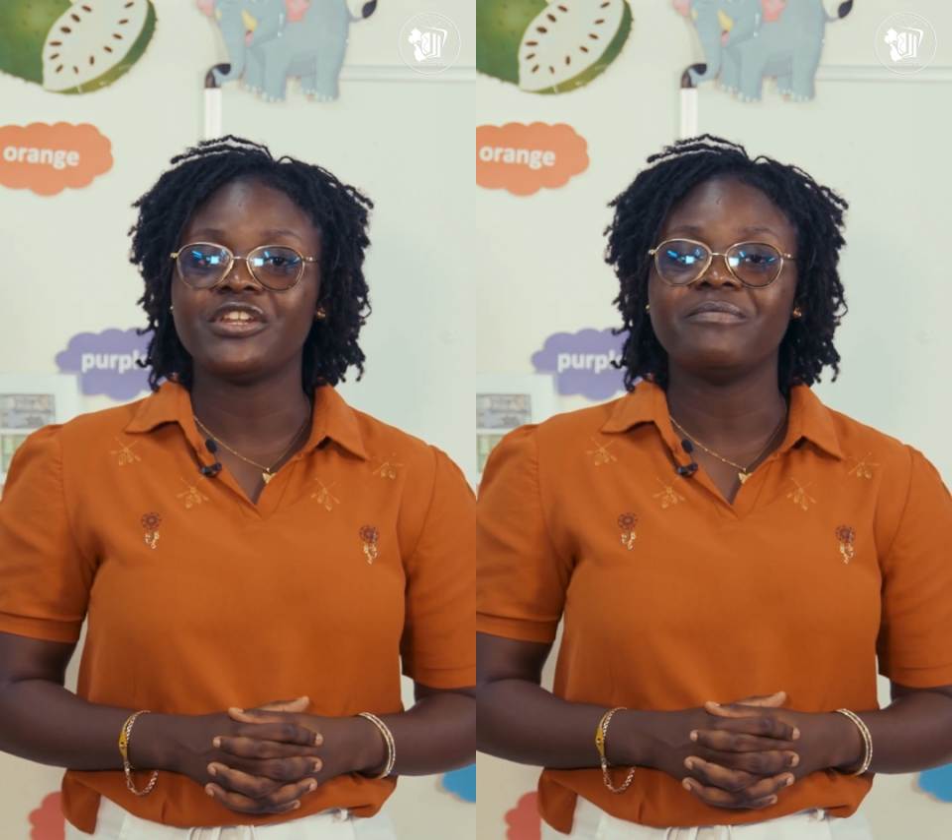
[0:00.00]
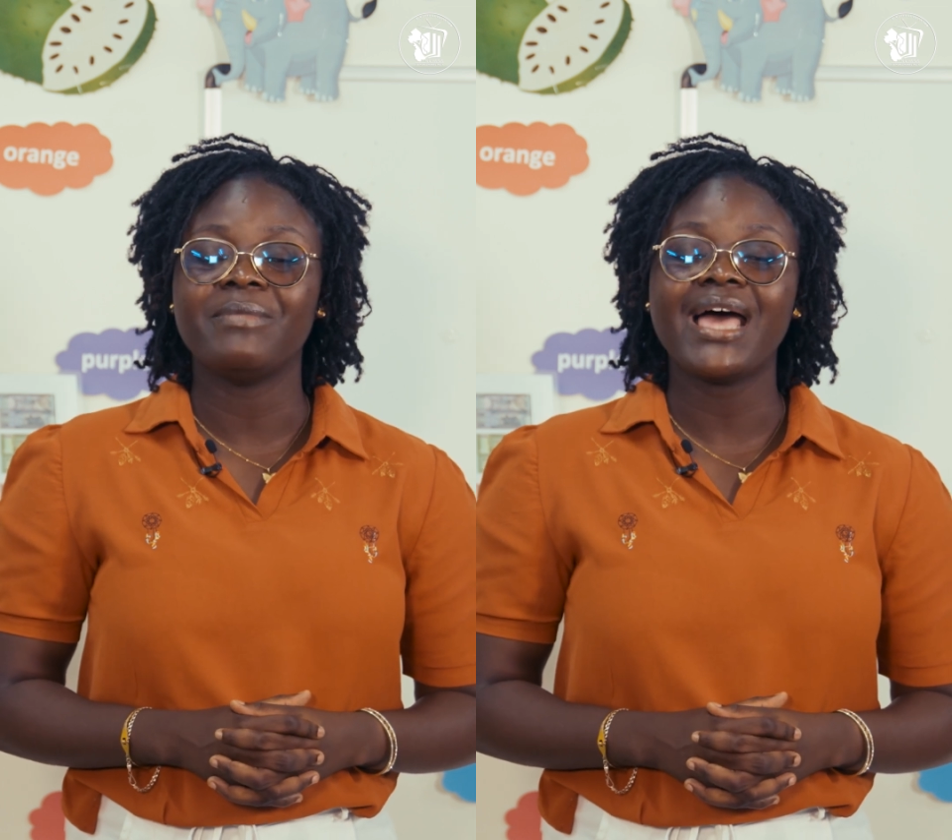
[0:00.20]

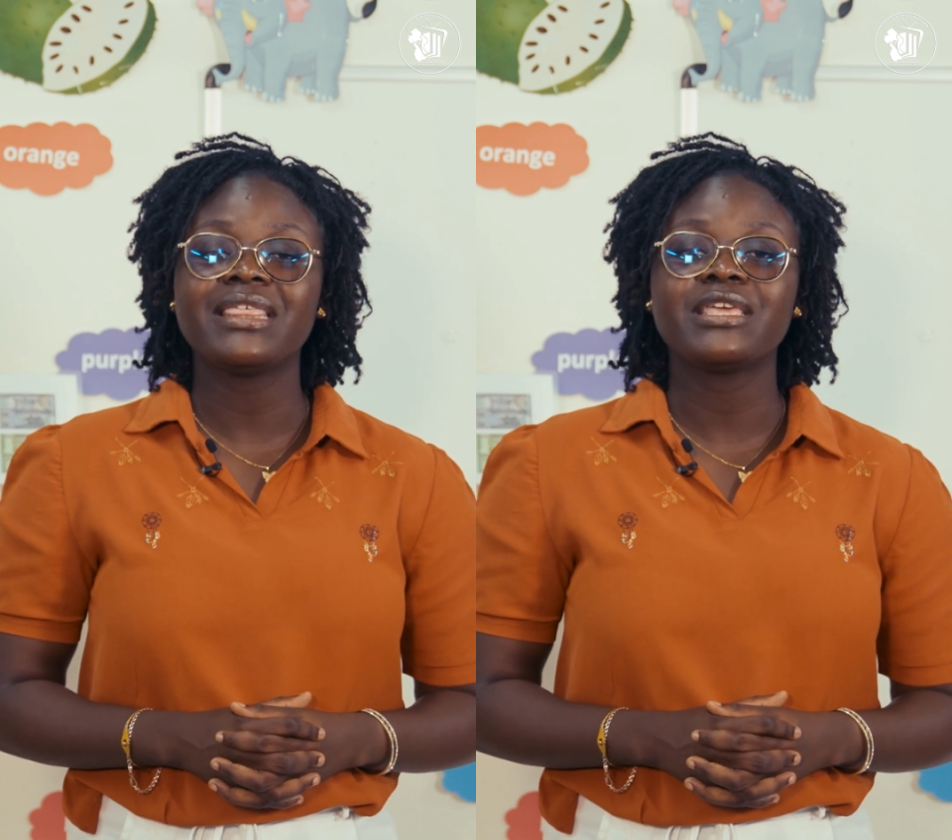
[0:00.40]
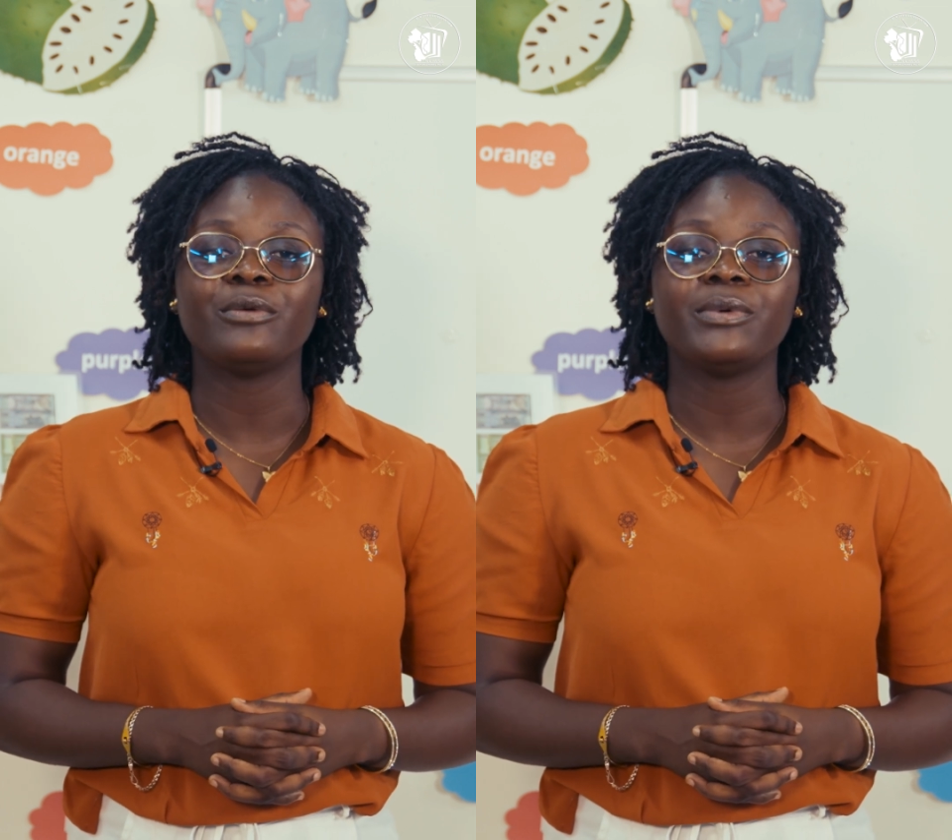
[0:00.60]
of
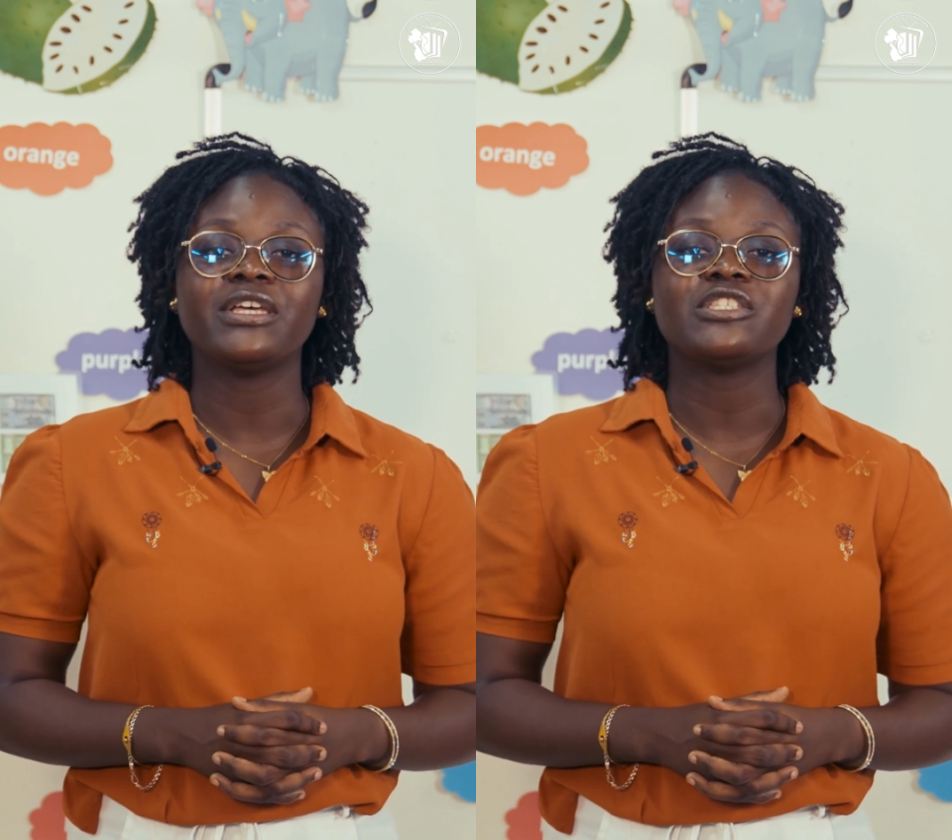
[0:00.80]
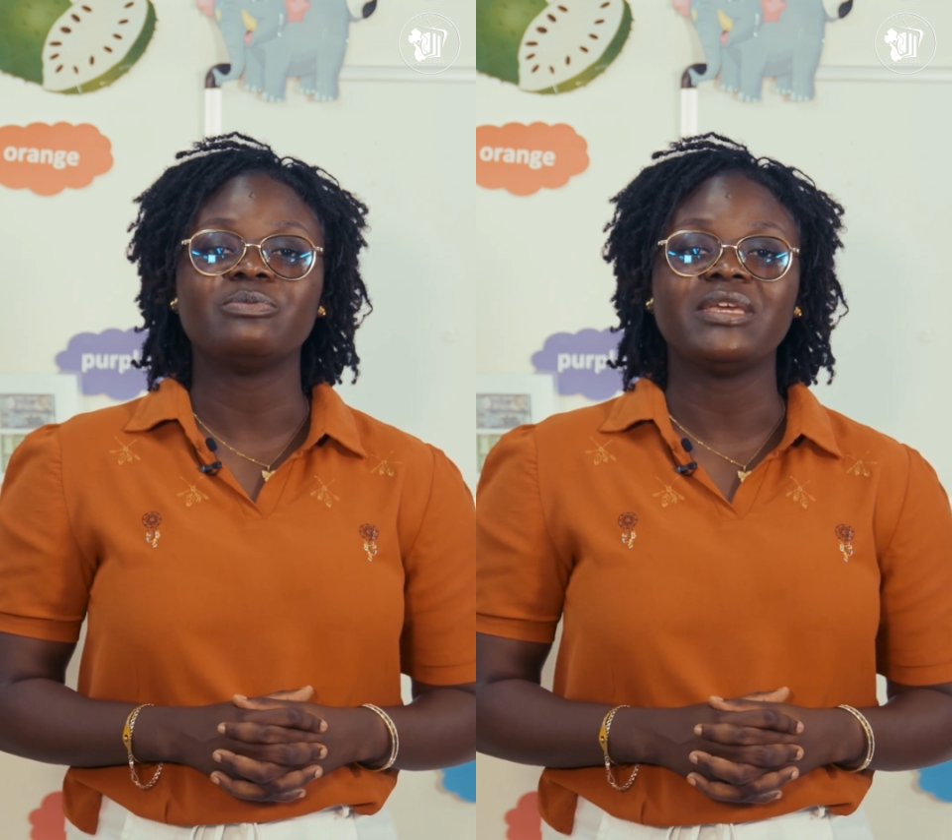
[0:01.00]
math helping
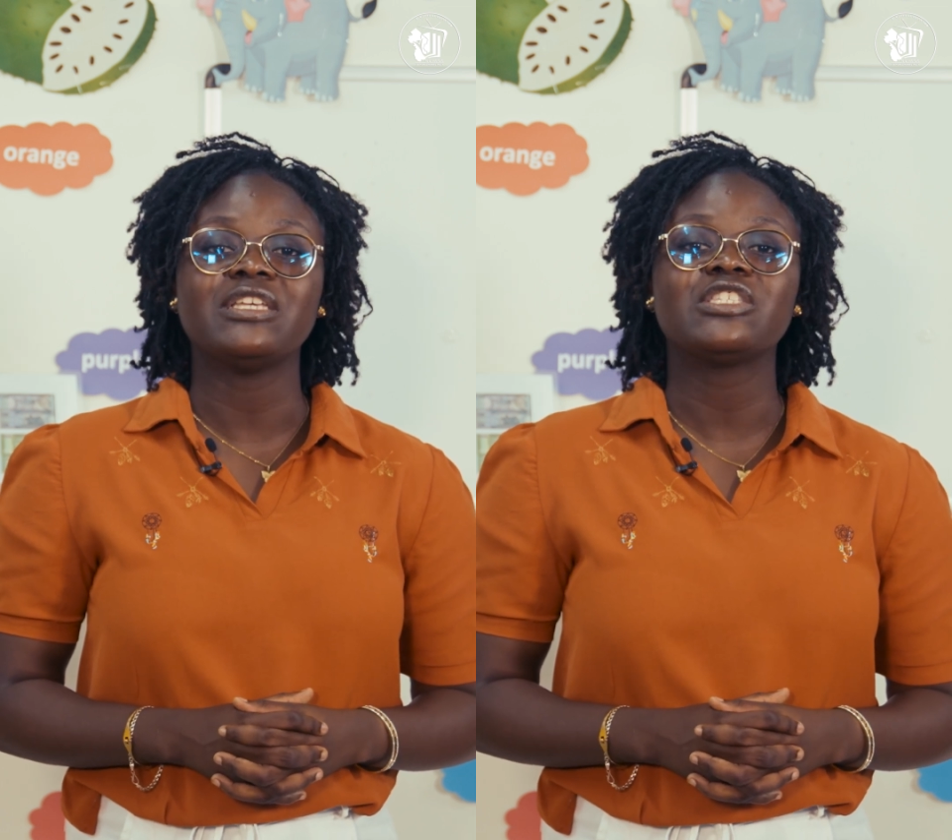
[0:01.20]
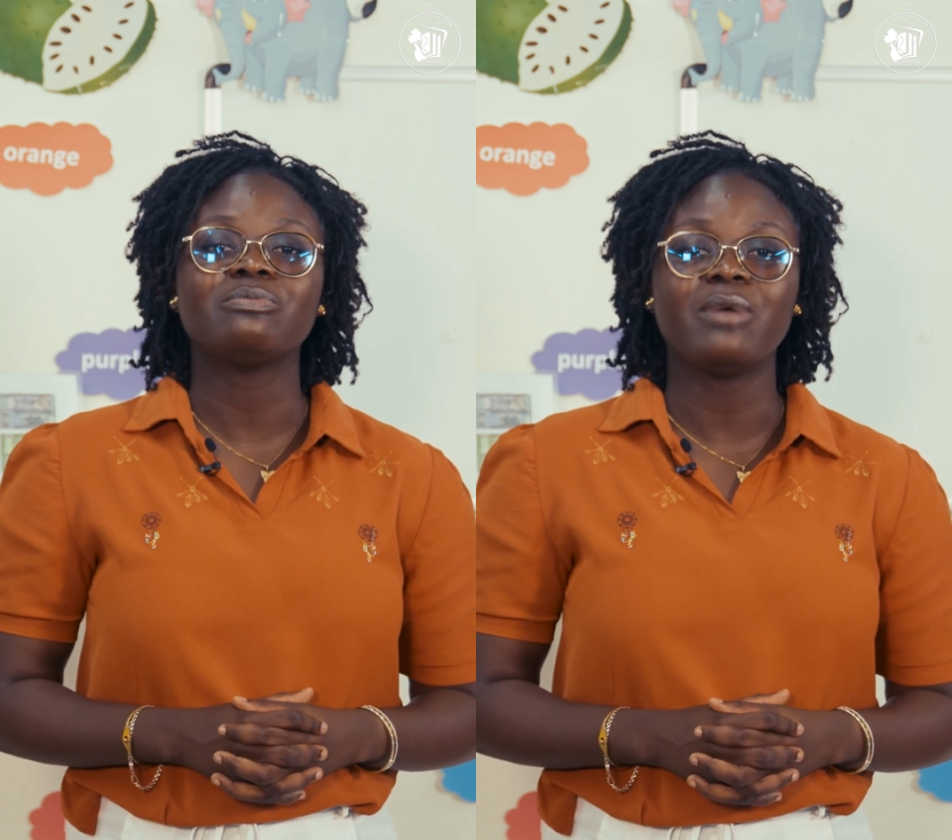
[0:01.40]
us
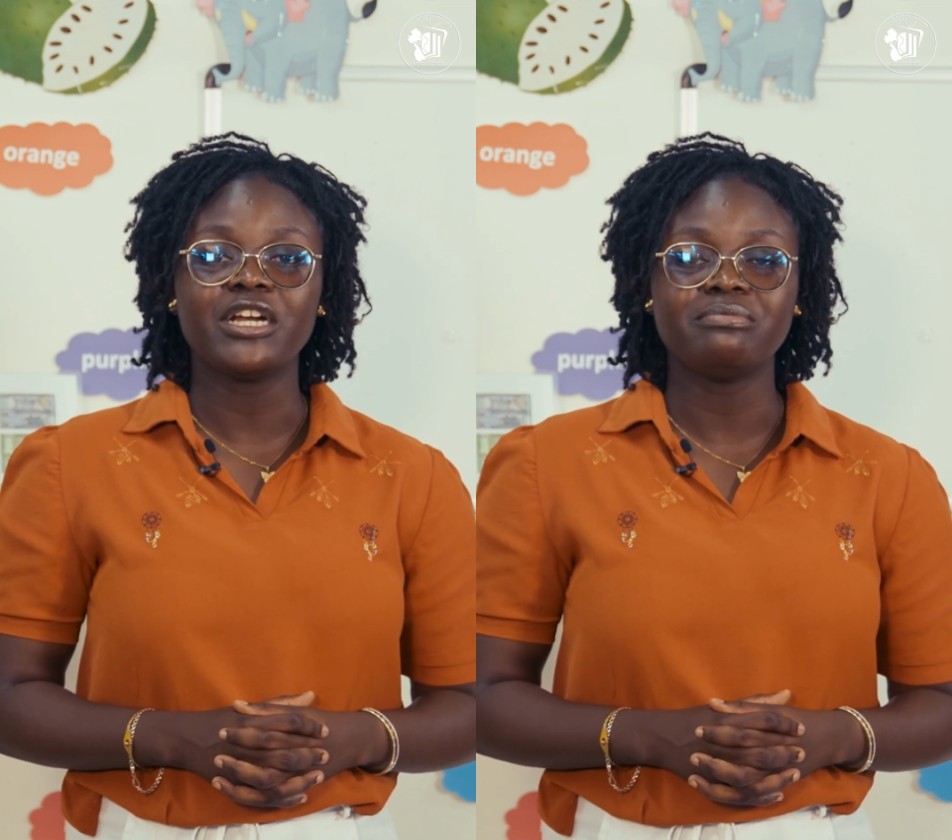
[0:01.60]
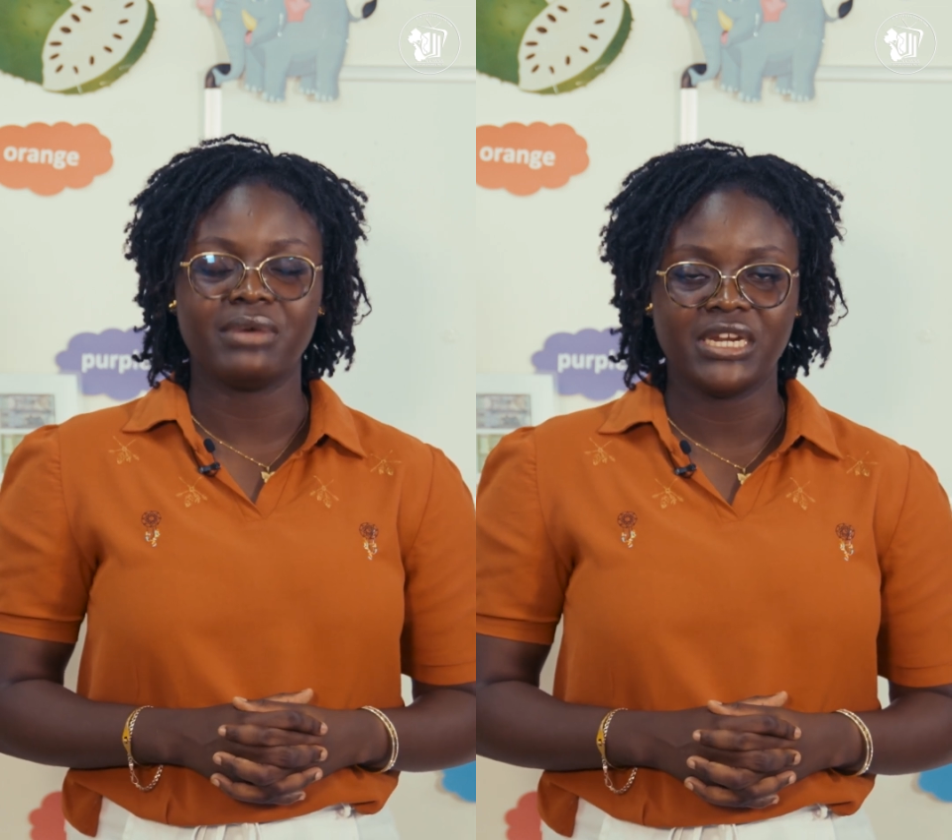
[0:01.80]
make
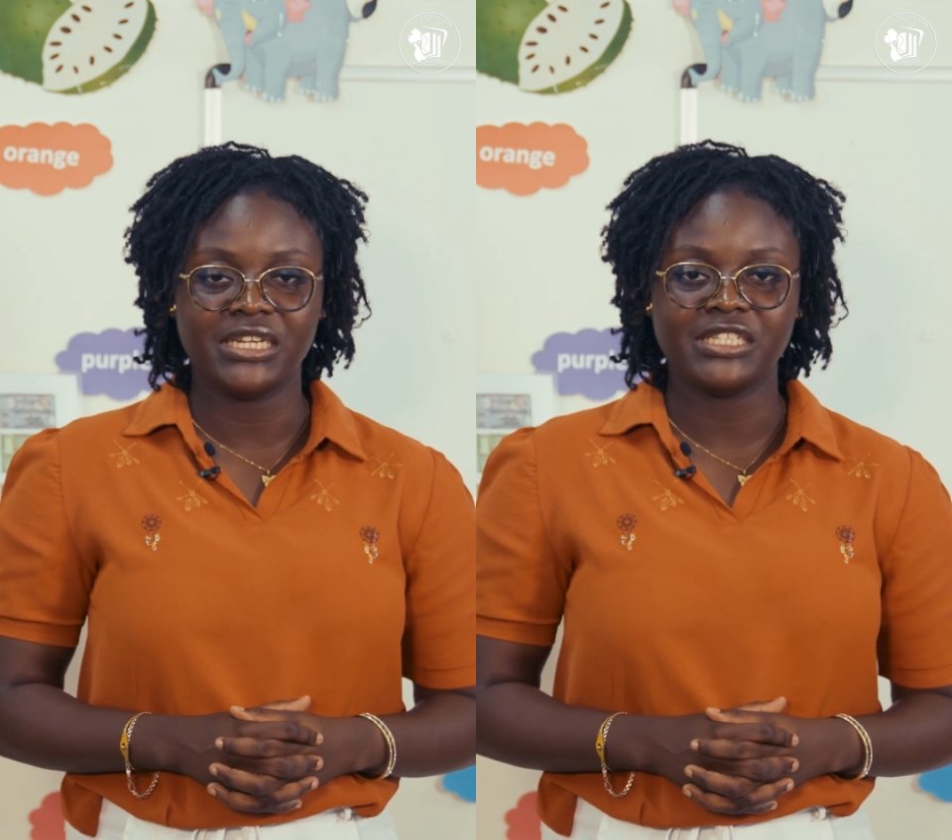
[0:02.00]
smart money